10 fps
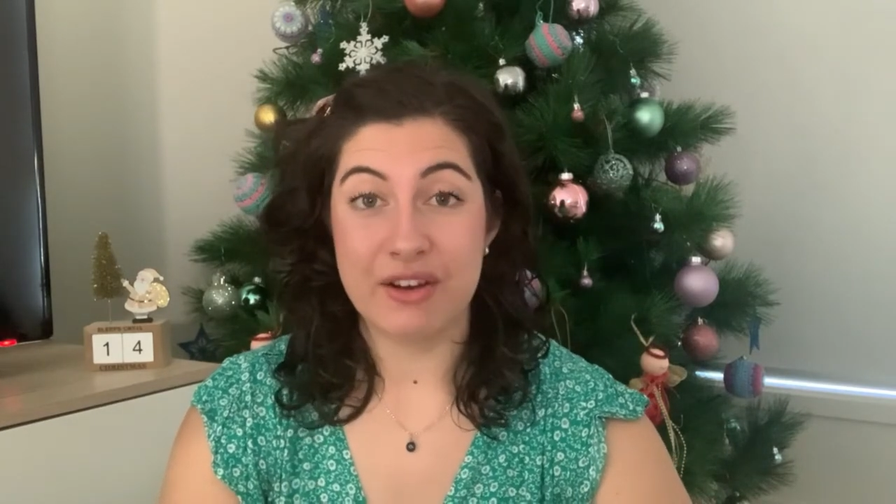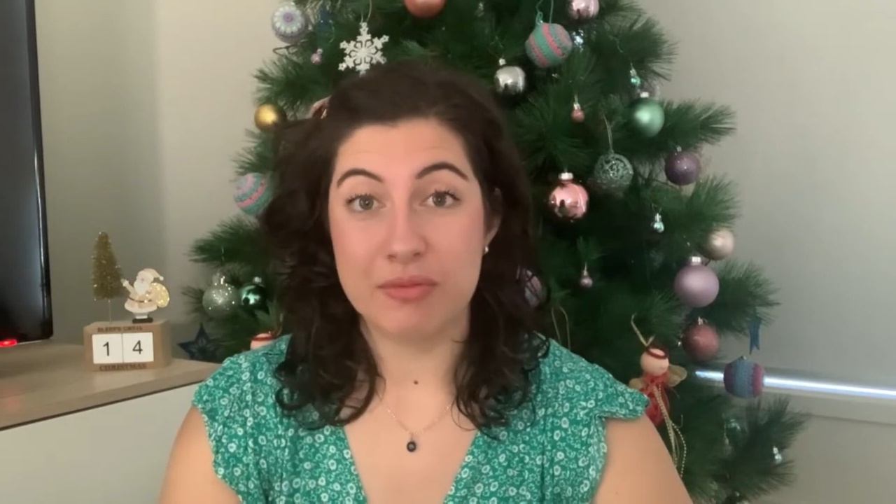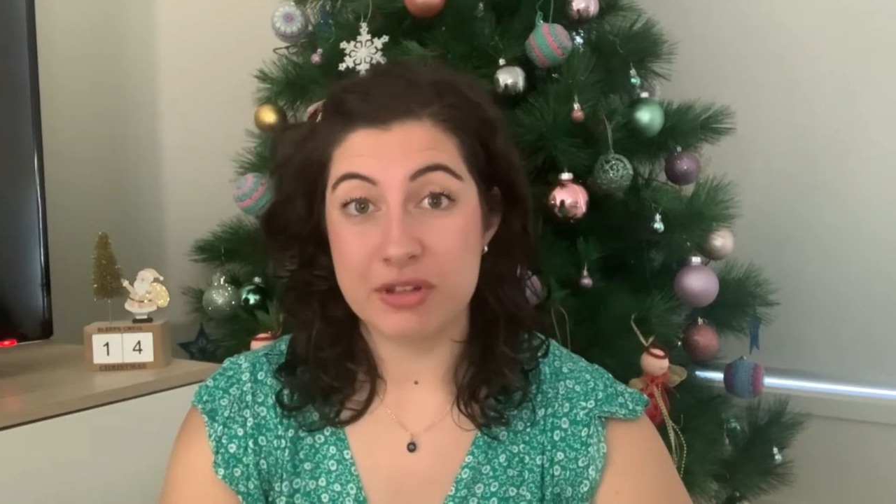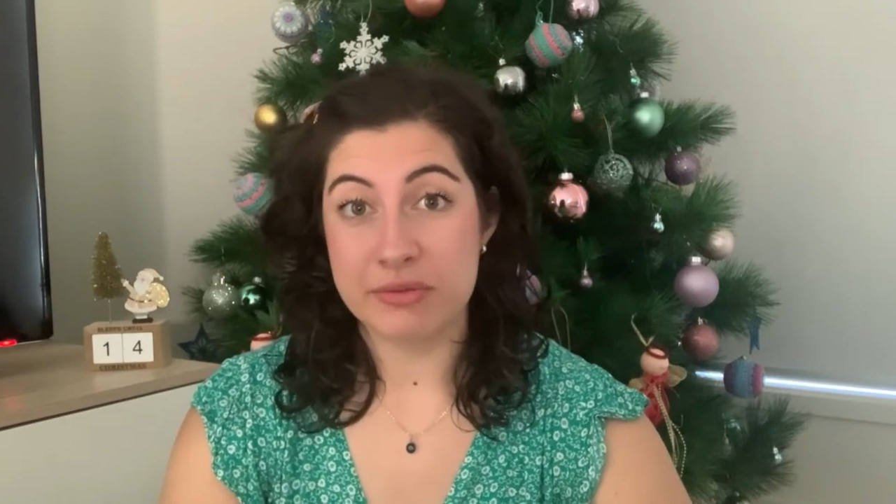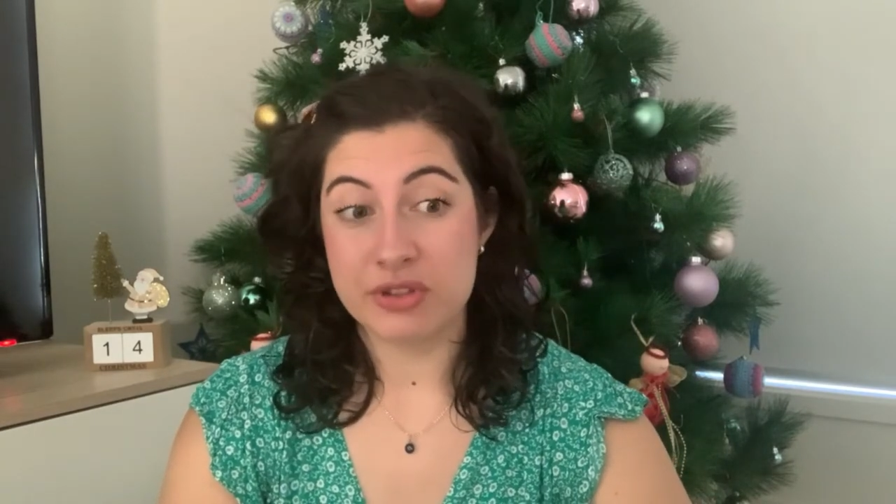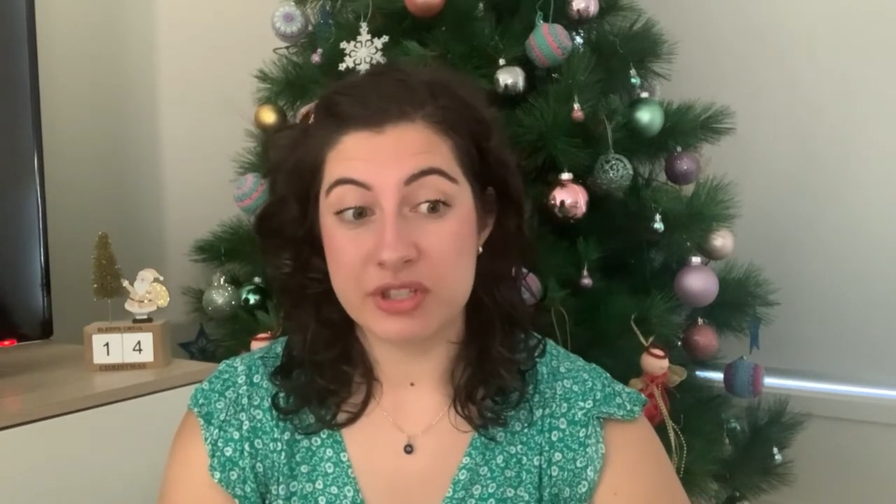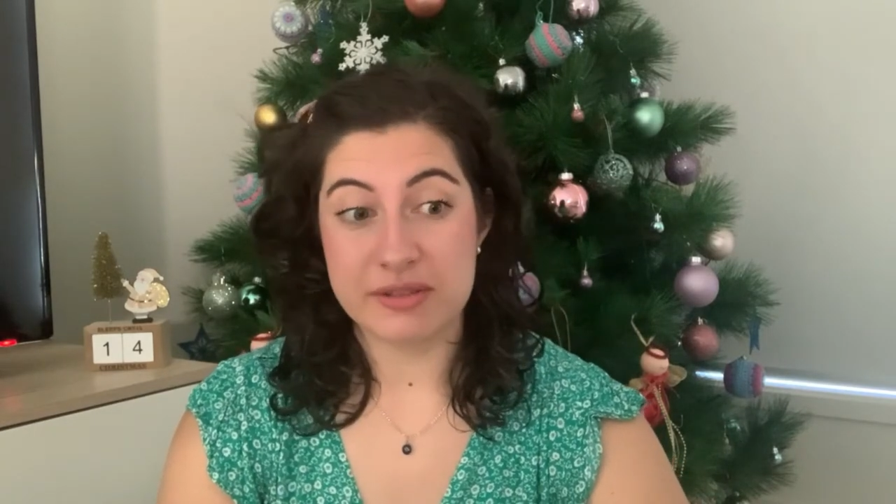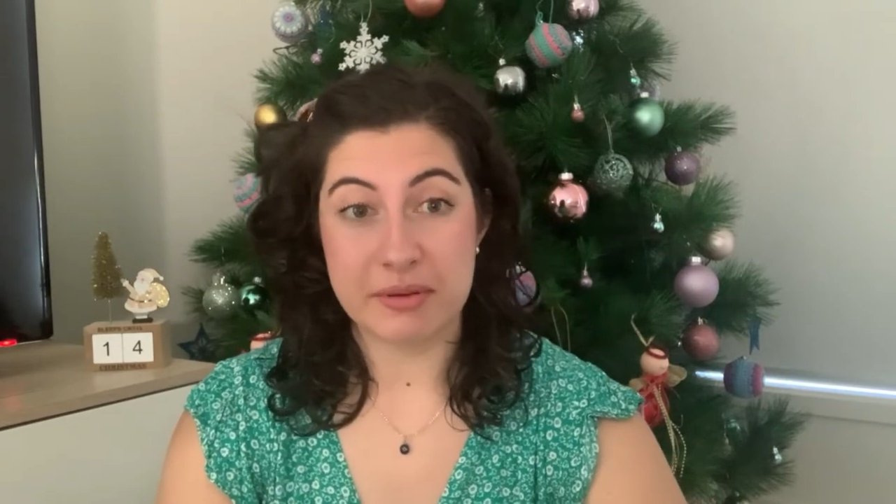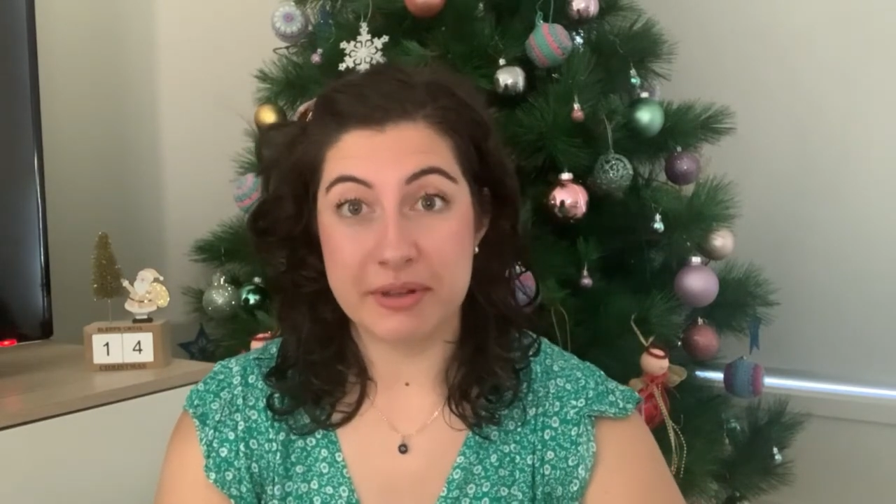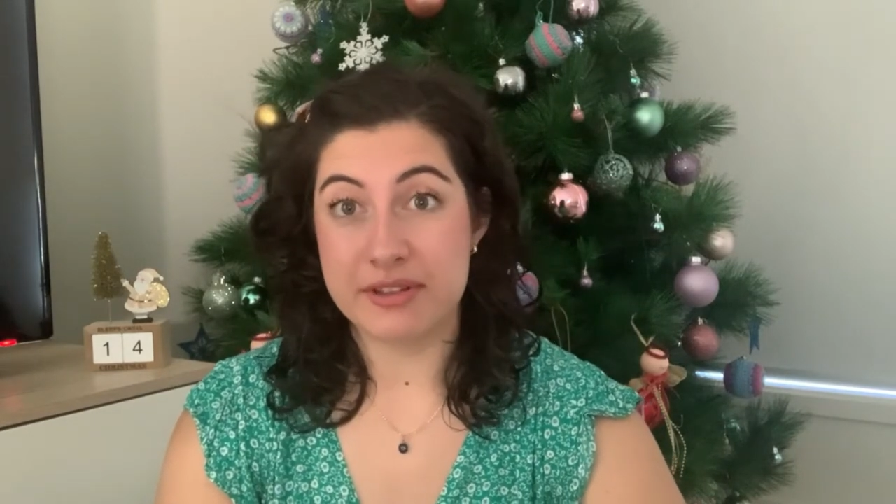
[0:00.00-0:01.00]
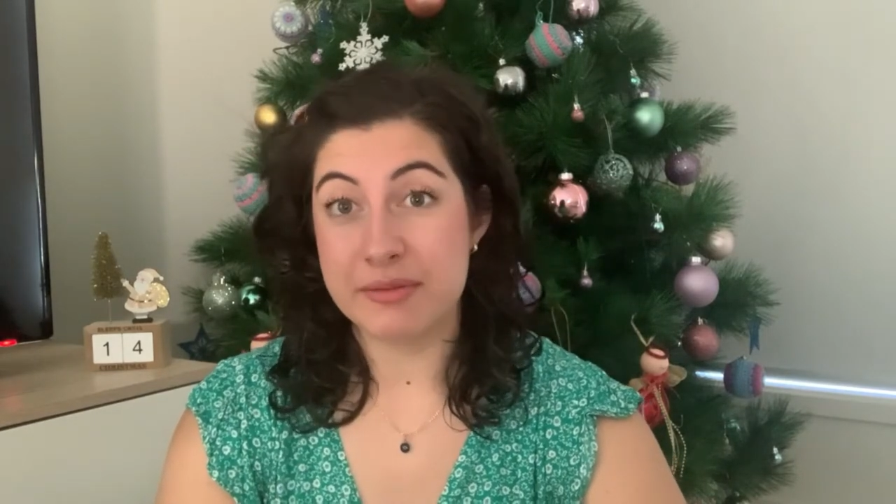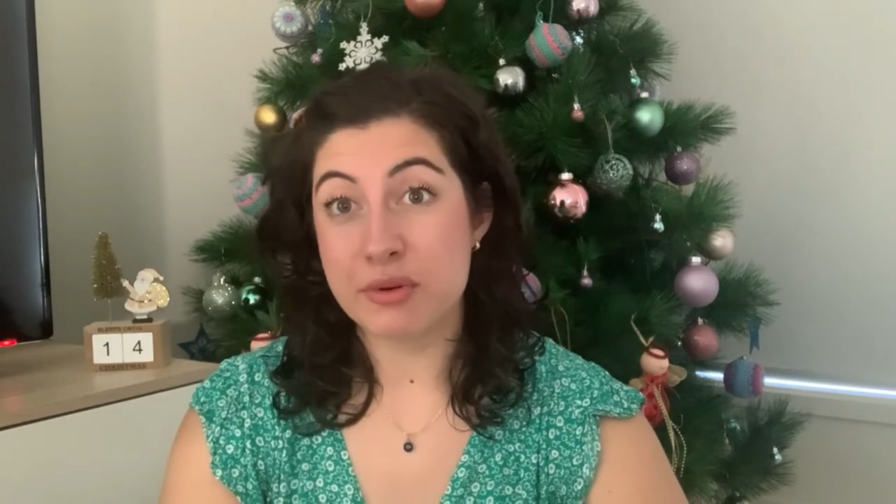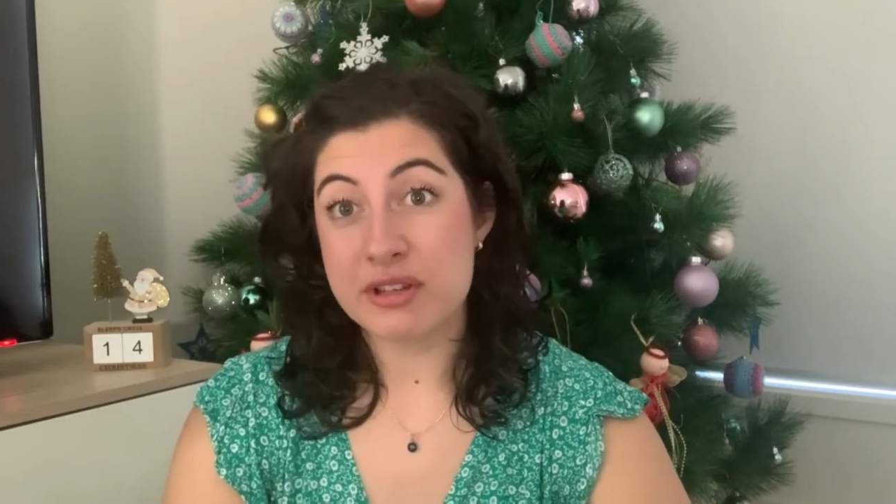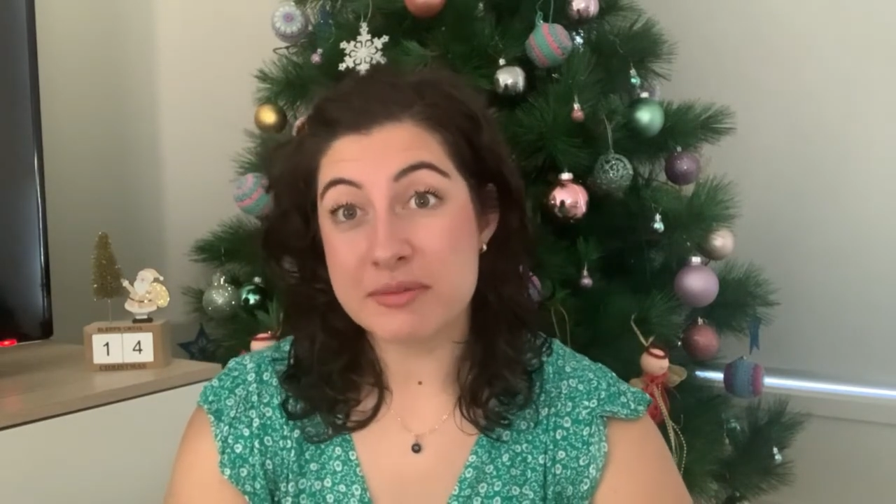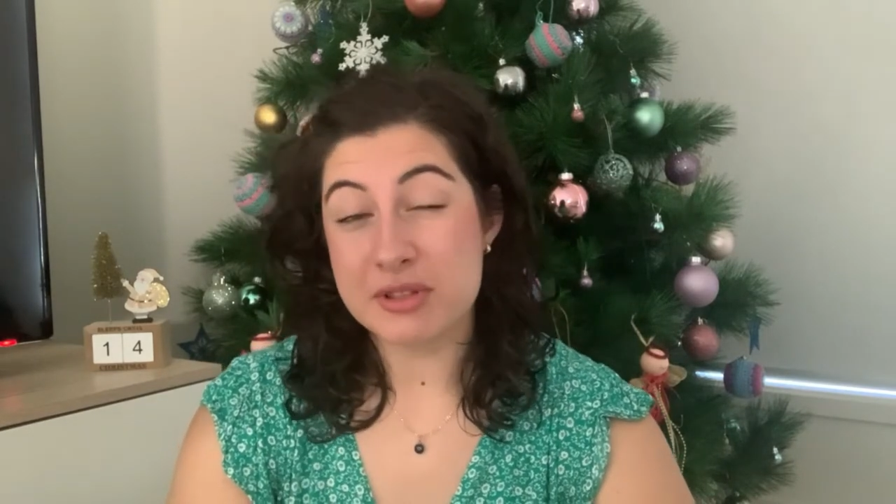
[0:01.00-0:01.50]
Optometrist, probably do some
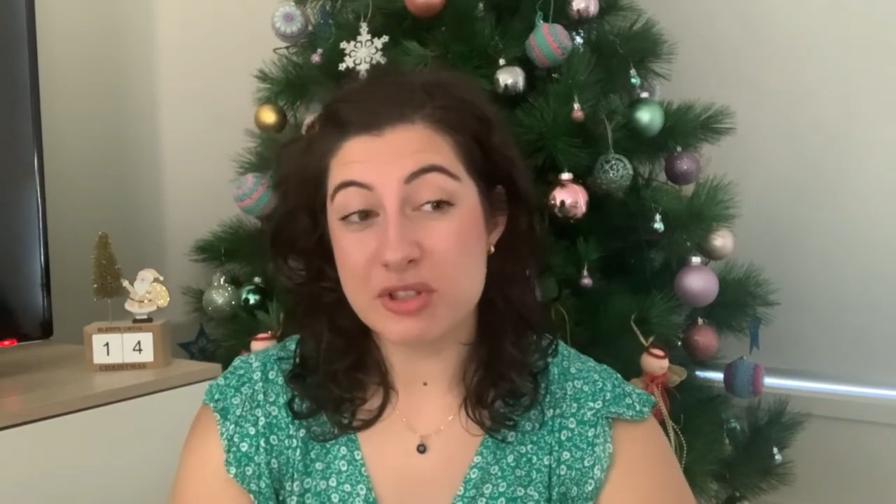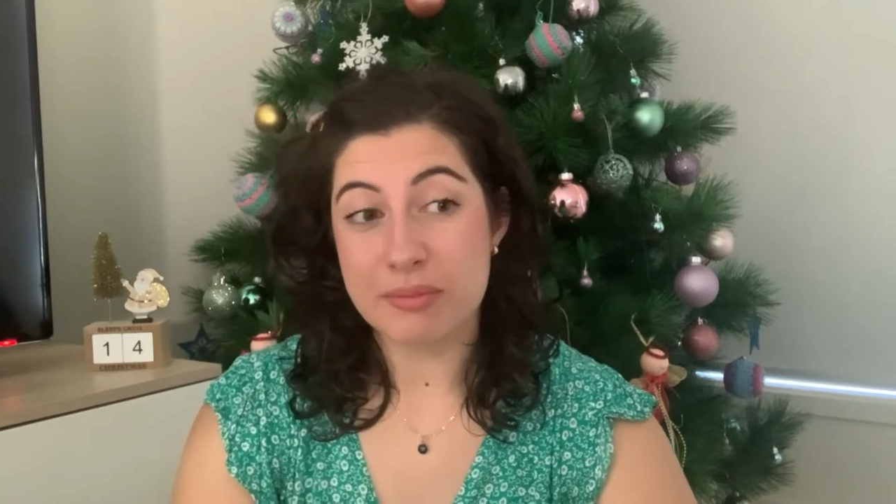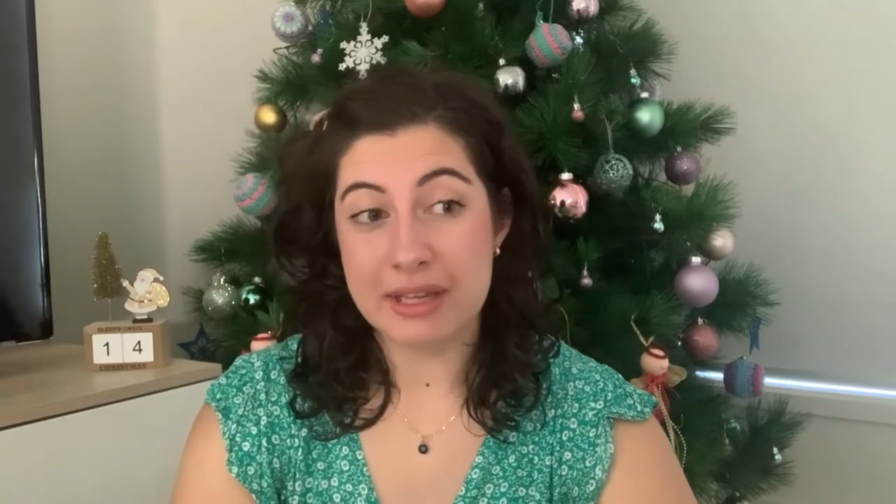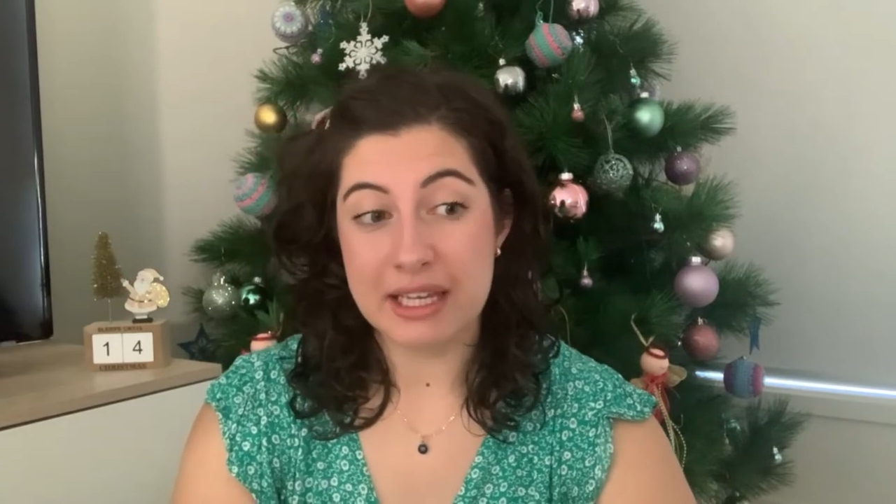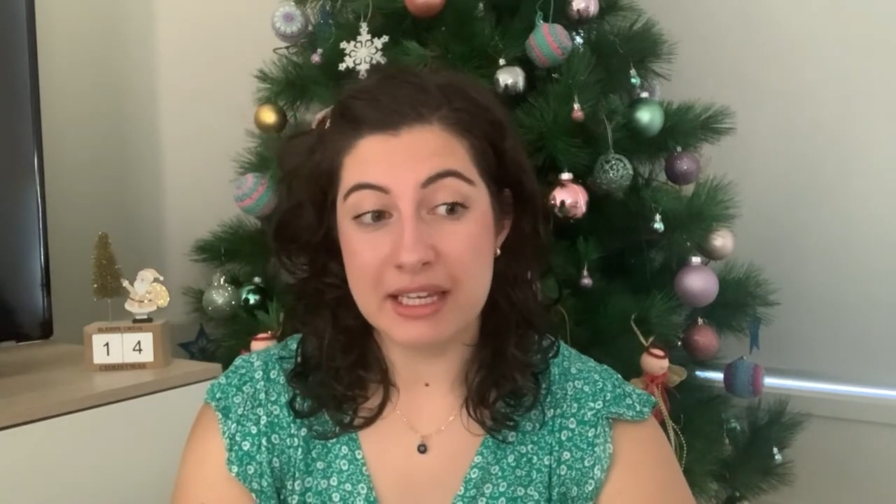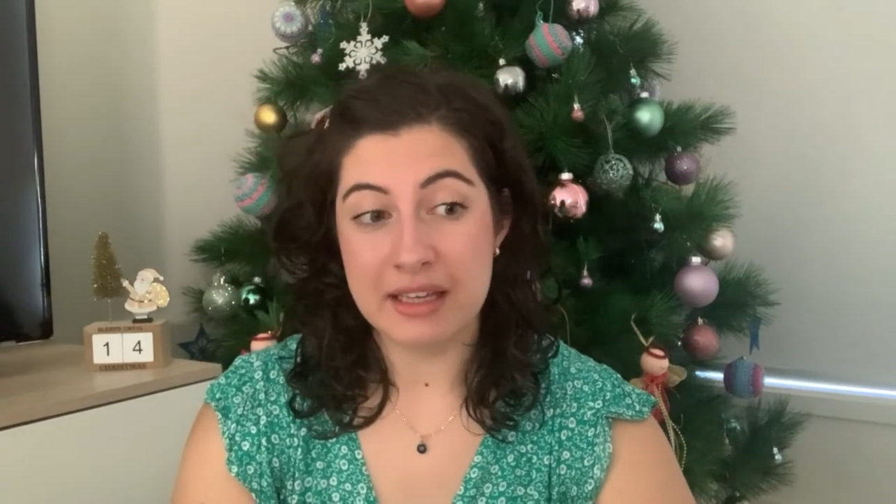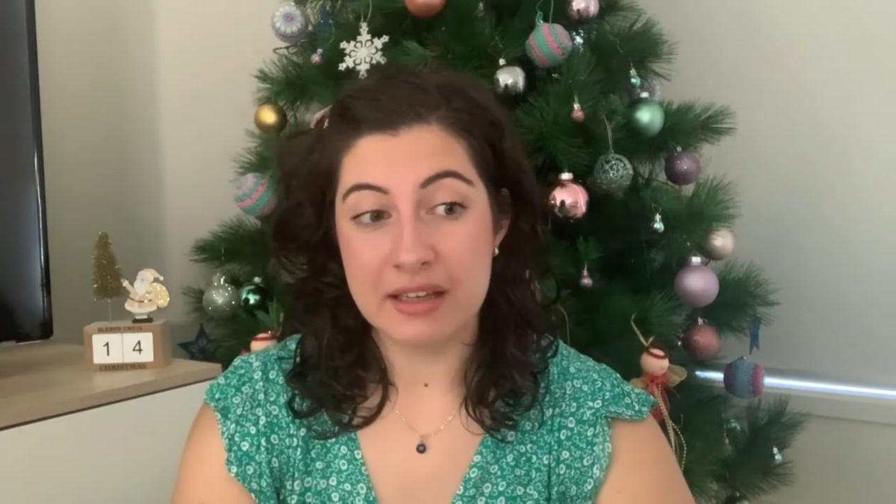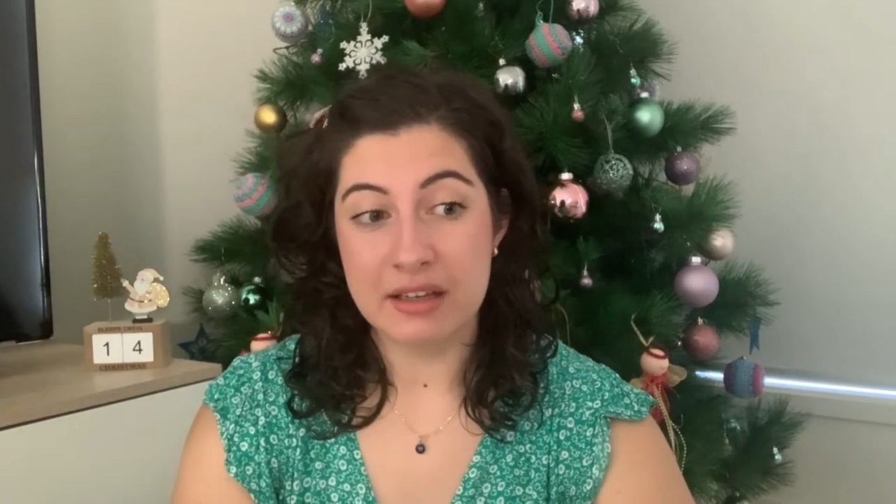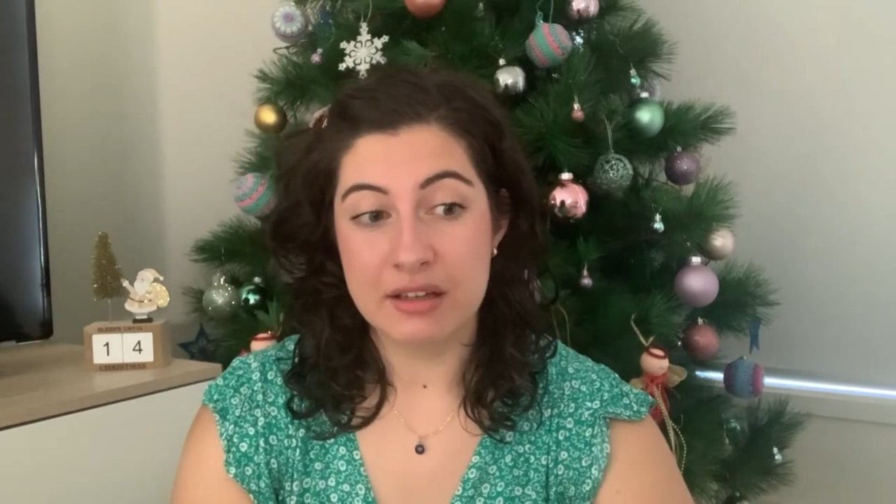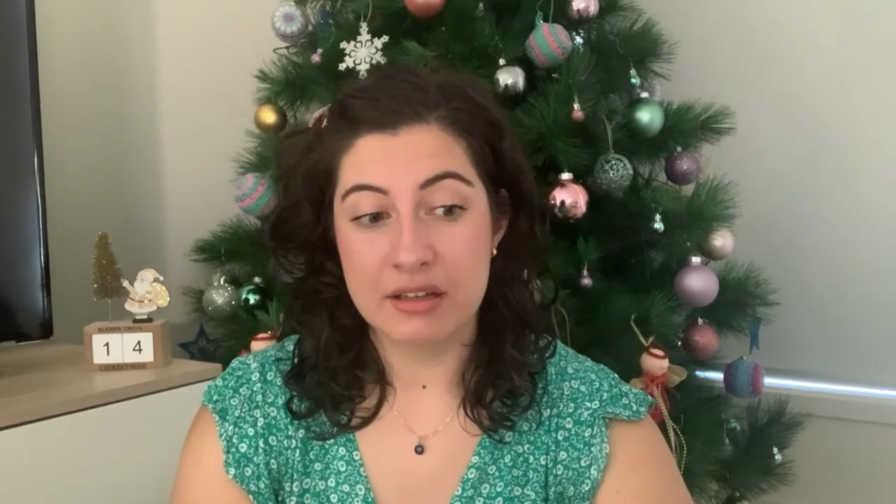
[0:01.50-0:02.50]
Christmas shopping,